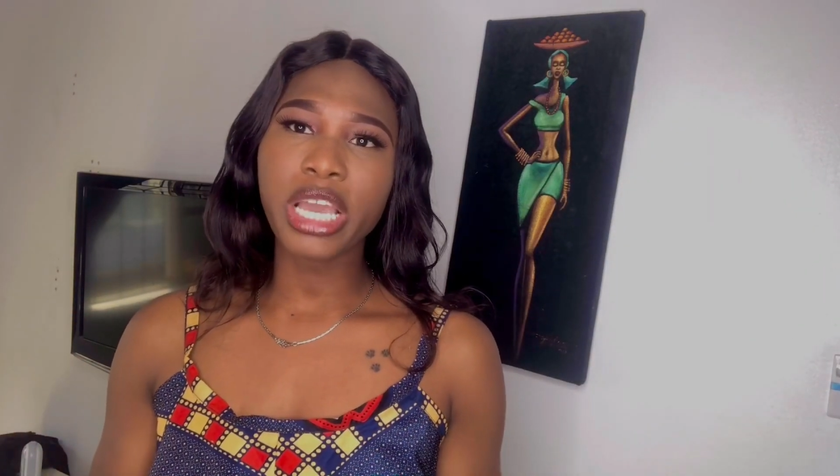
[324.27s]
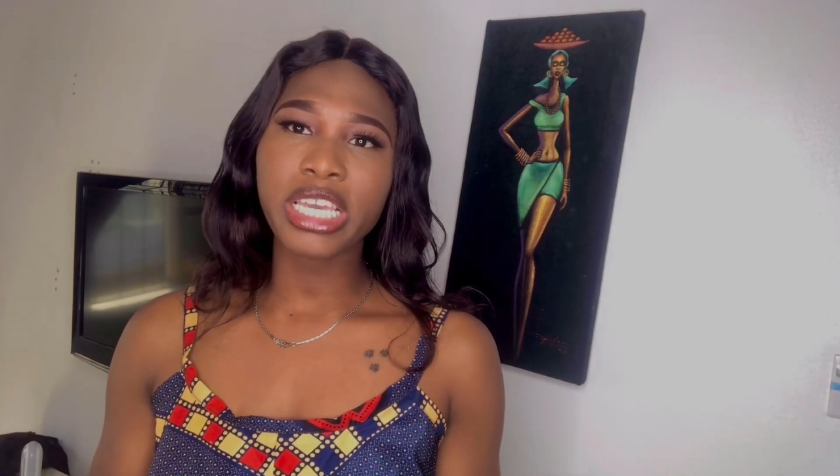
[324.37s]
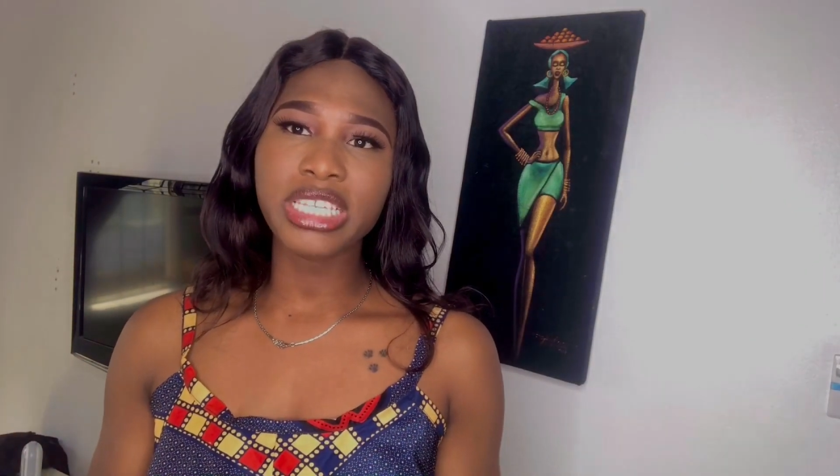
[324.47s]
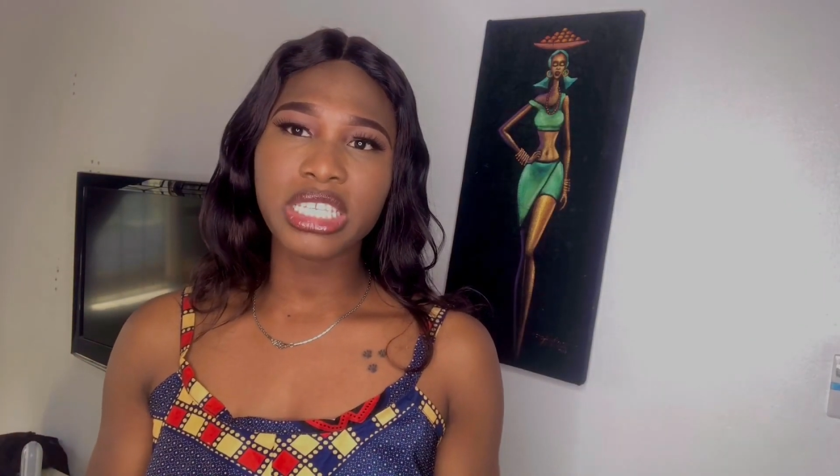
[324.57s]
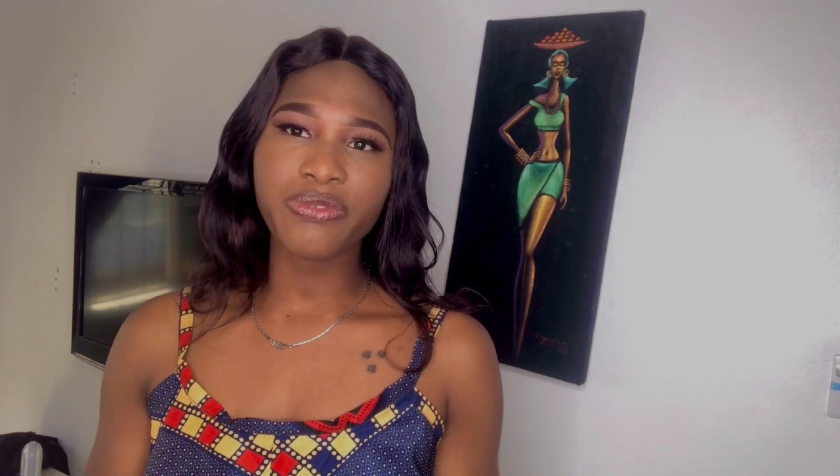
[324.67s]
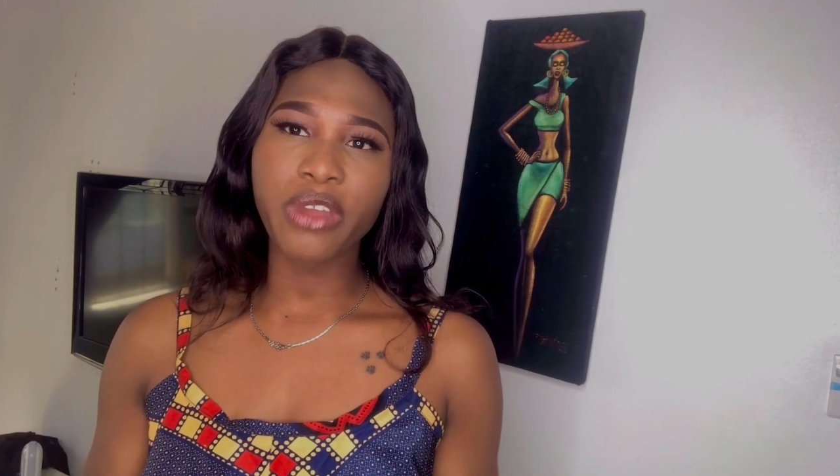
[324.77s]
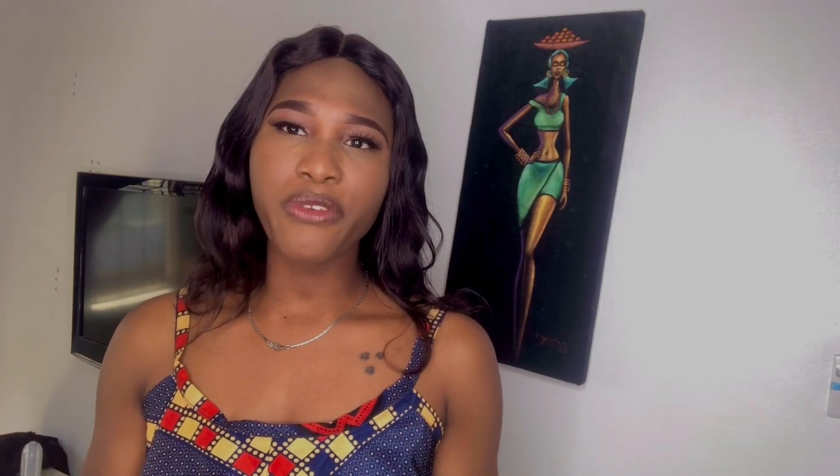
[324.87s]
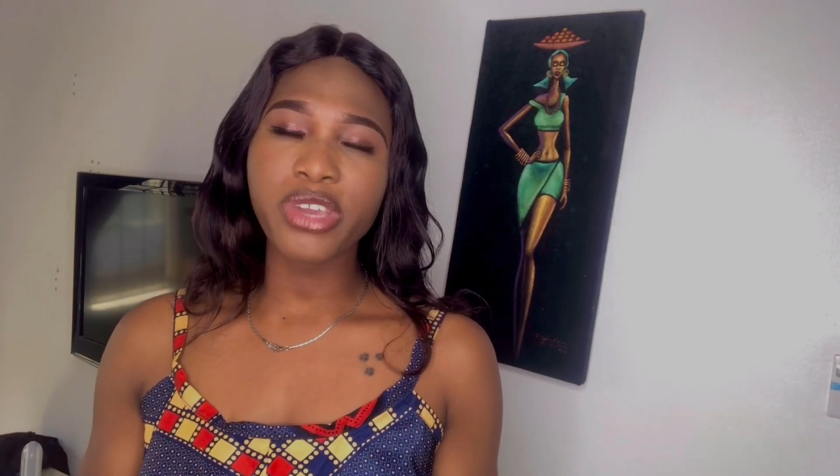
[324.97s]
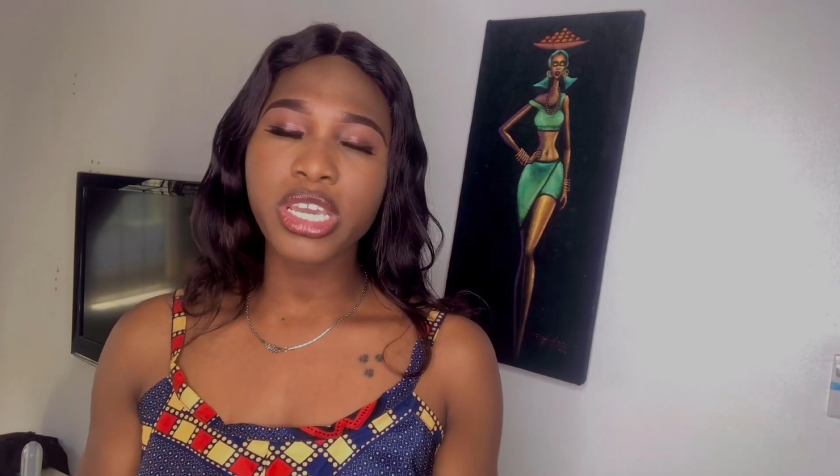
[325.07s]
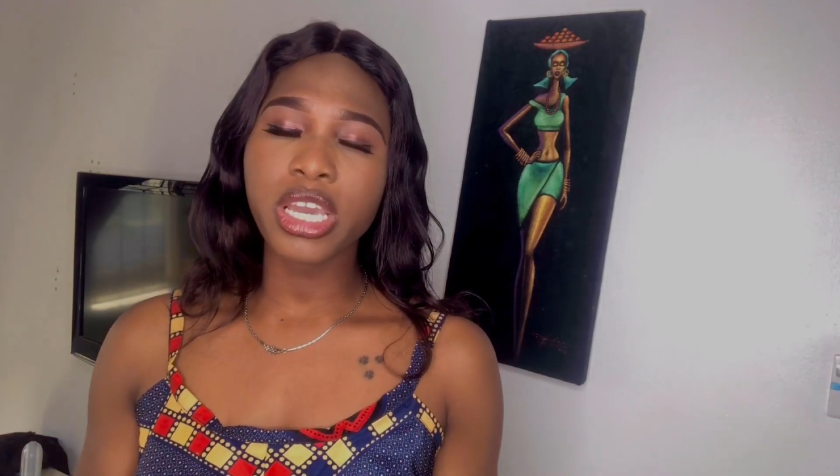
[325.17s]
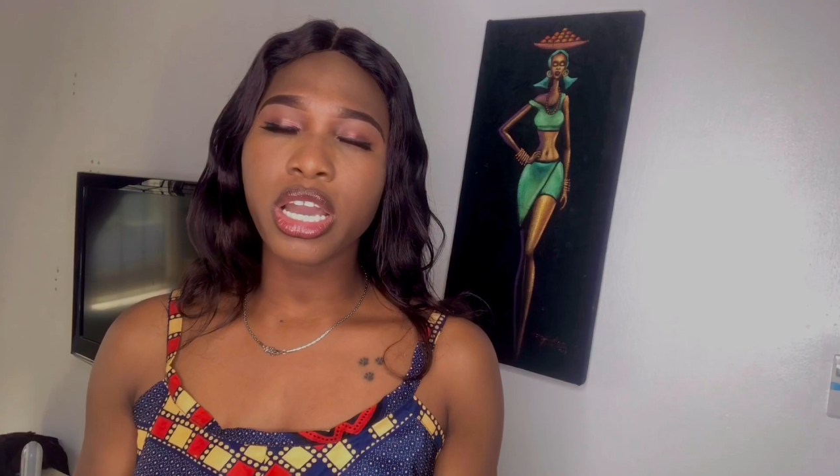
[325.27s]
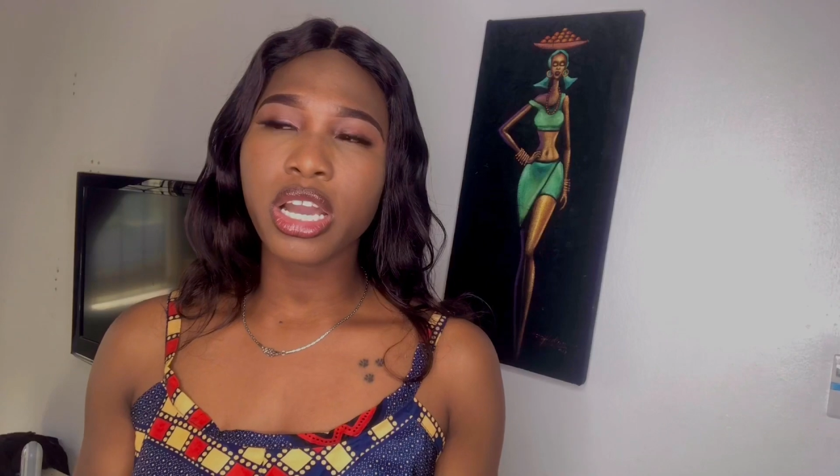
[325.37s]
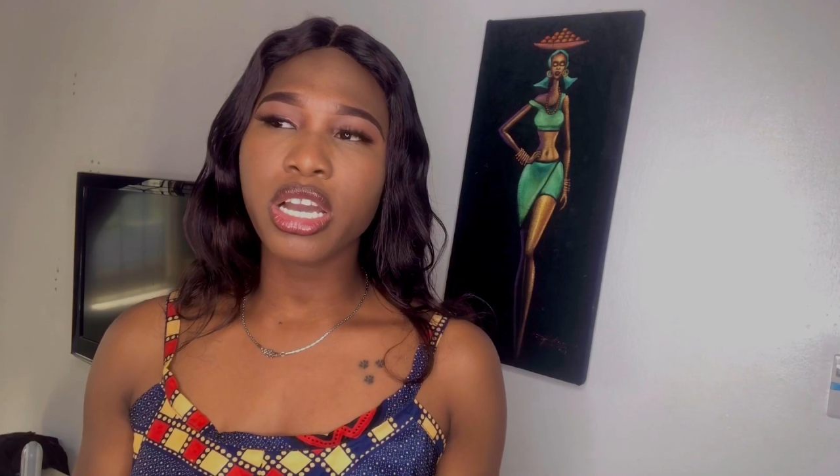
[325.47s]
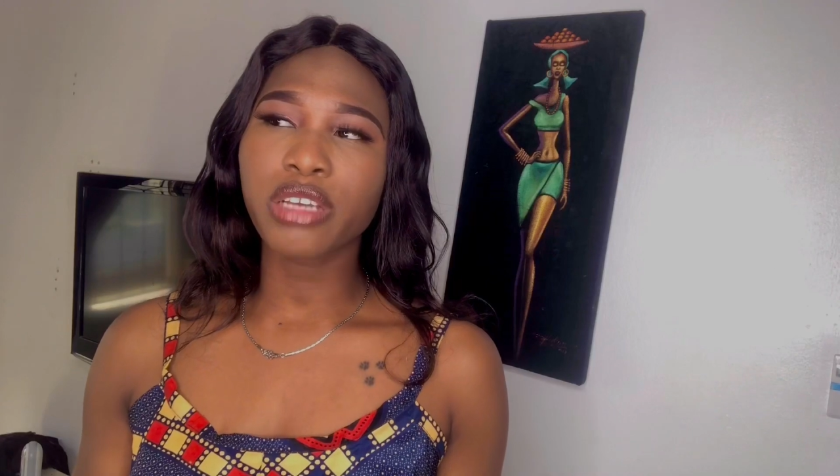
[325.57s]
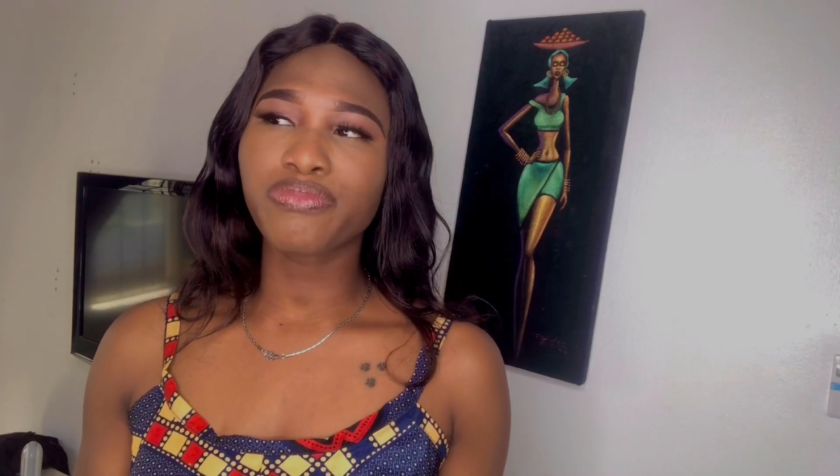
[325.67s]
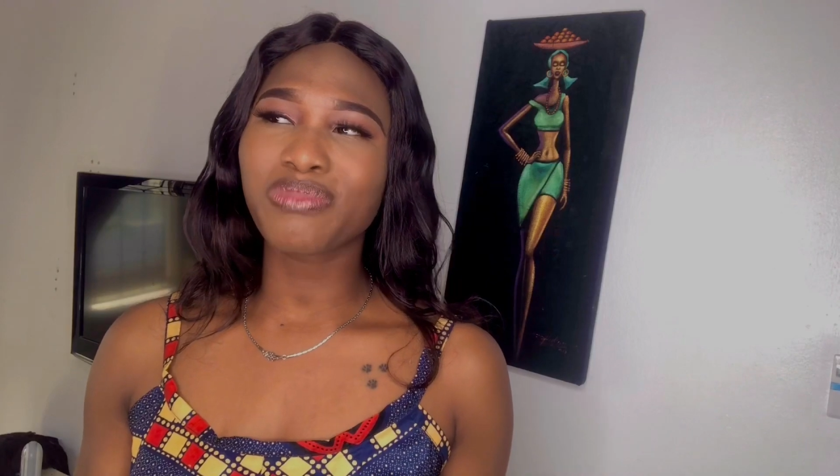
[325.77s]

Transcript: like he's very uh